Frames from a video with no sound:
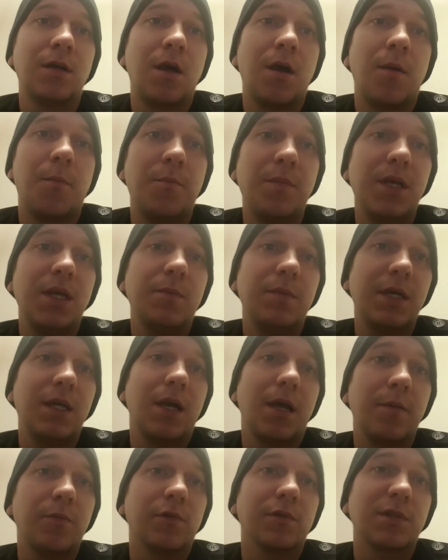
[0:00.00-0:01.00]
me be
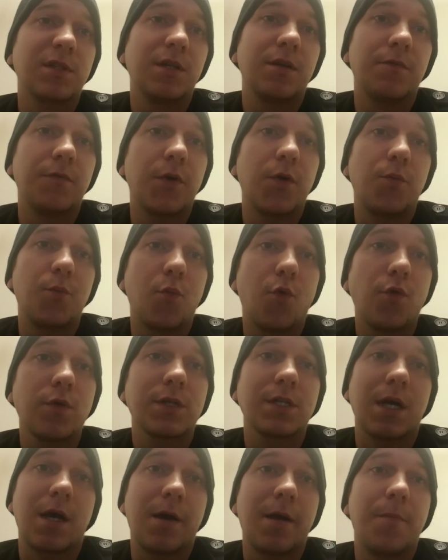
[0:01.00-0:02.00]
able to devote more
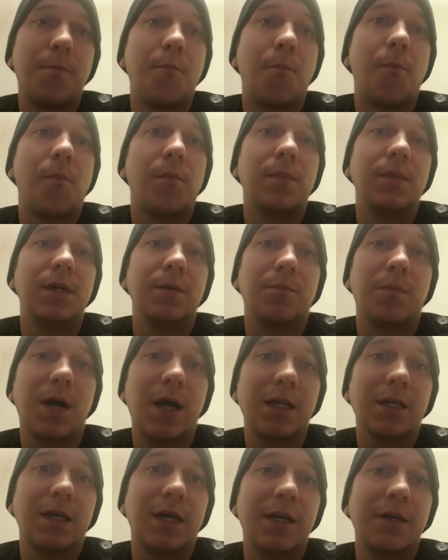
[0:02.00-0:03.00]
time in my
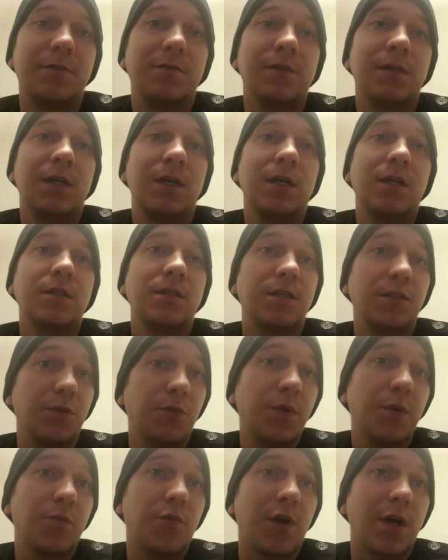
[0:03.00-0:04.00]
life to
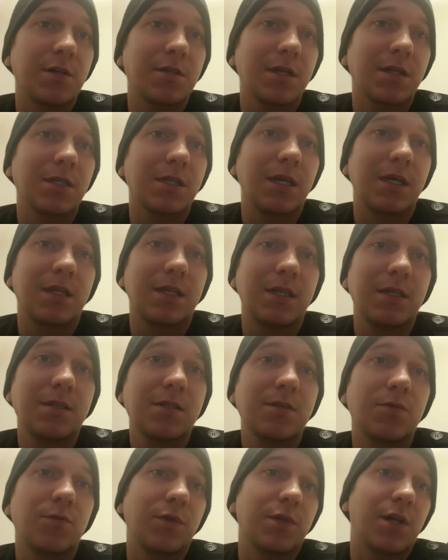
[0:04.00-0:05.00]
doing projects like this,
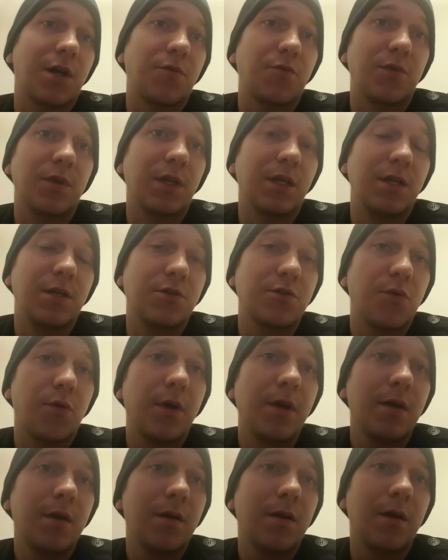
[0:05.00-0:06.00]
which I really
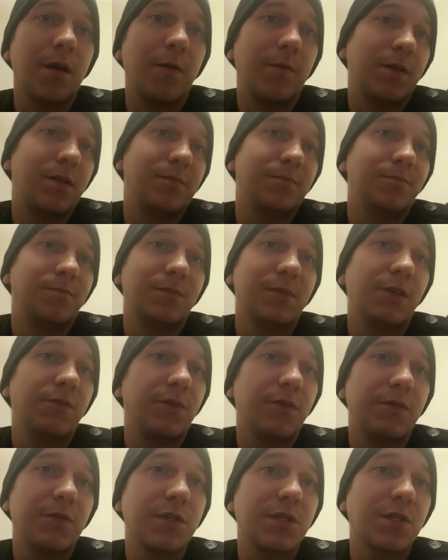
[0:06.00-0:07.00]
enjoy. I mean, even
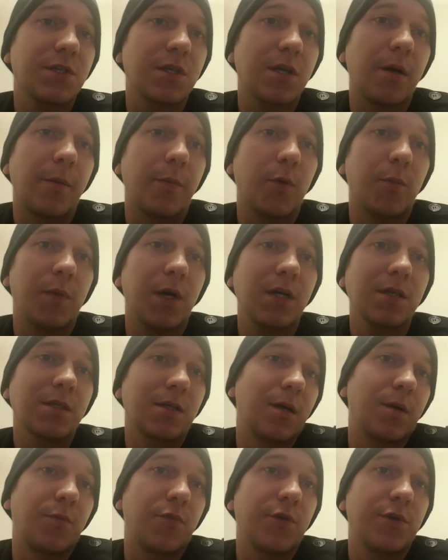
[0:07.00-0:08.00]
if it's just a couple bucks,
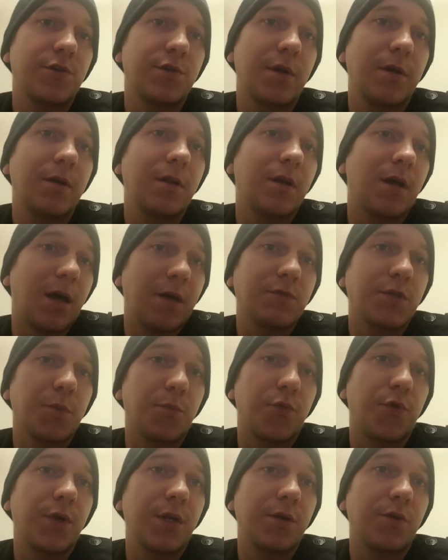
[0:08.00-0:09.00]
I appreciate it. I have some
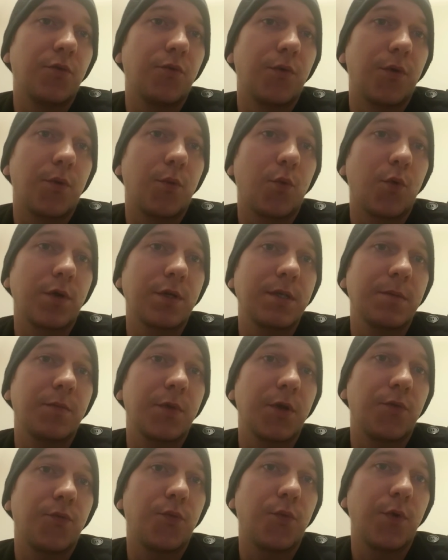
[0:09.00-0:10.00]
pretty cool rewards up
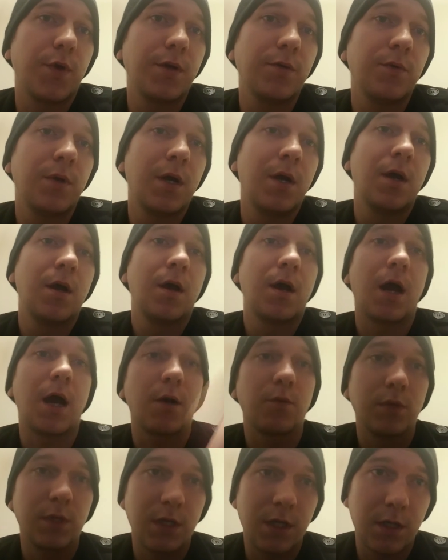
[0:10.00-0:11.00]
there for you. I
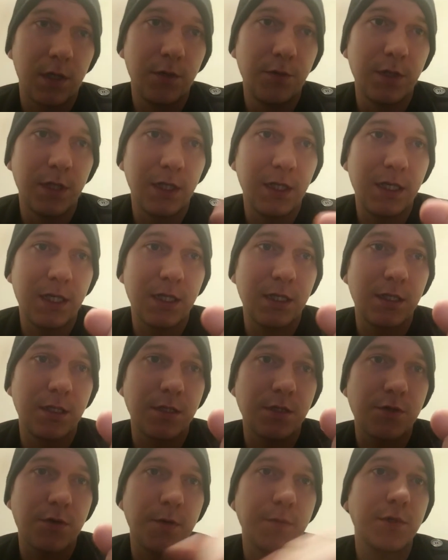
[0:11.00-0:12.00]
will include a link in the
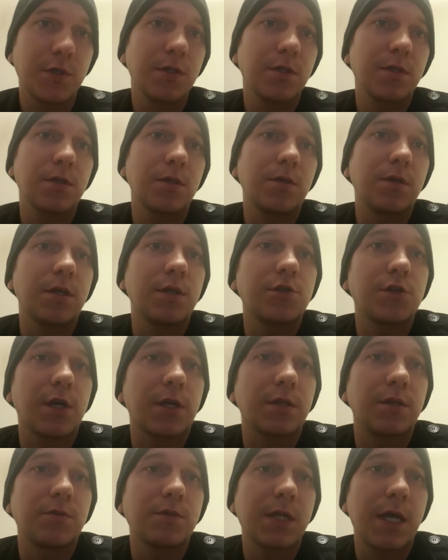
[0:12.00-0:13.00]
description so you can check
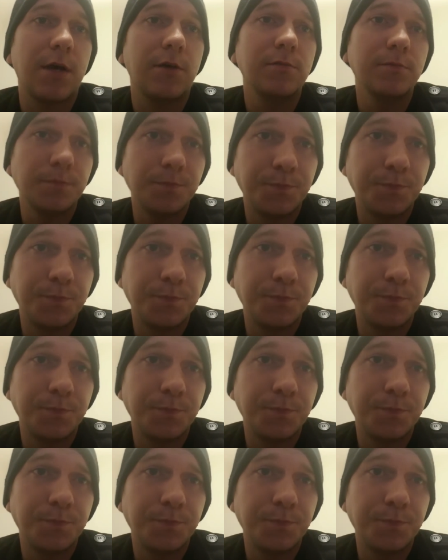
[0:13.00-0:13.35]
those out.